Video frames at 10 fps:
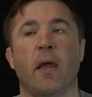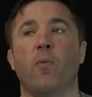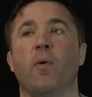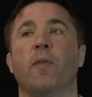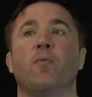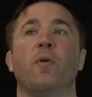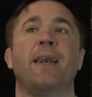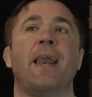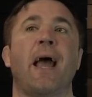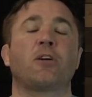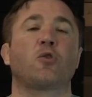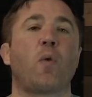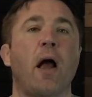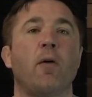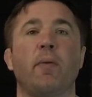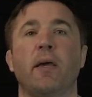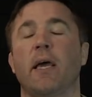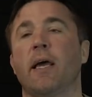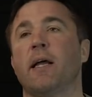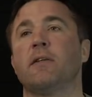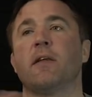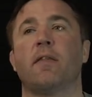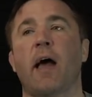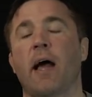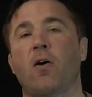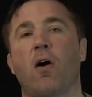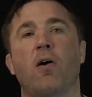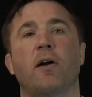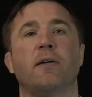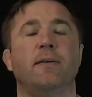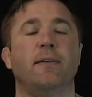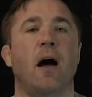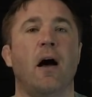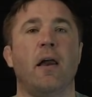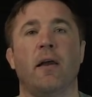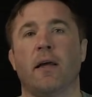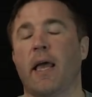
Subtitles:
and when the next round begins, that card is done.